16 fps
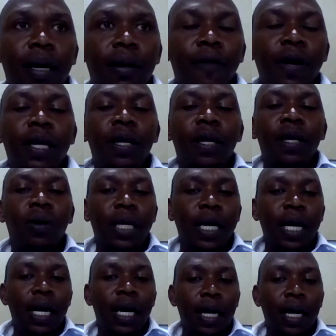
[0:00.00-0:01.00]
final
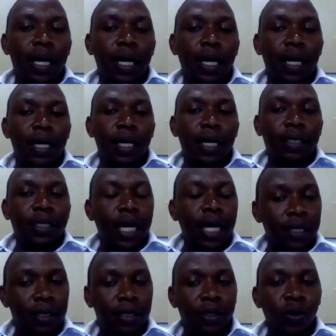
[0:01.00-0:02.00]
year
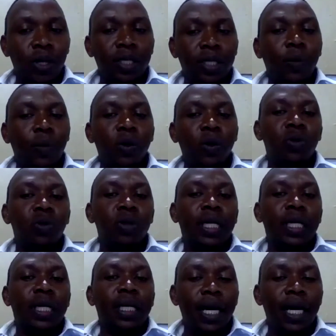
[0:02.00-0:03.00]
returns, you are supposed to
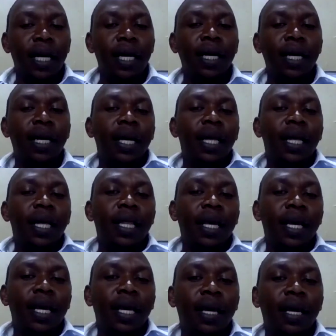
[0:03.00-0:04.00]
declare
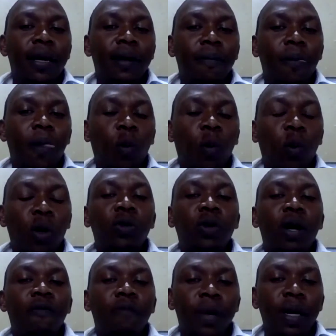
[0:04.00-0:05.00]
what you
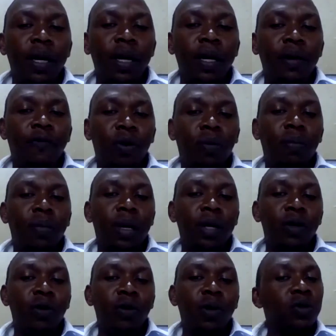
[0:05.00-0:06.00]
have made from
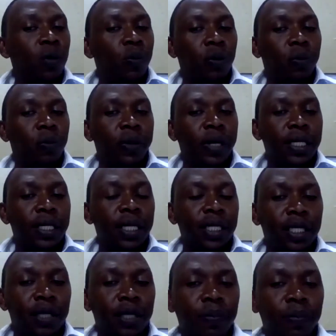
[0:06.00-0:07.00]
your sole
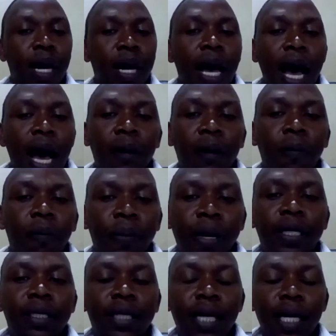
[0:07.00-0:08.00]
proprietorship and
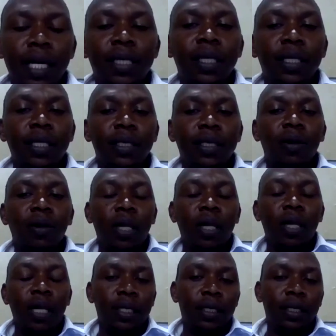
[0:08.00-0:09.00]
pay taxes
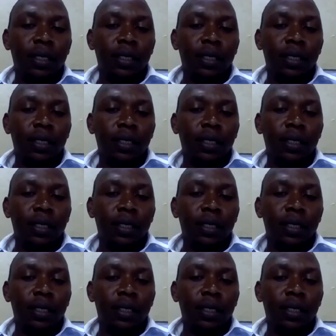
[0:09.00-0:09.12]
on that.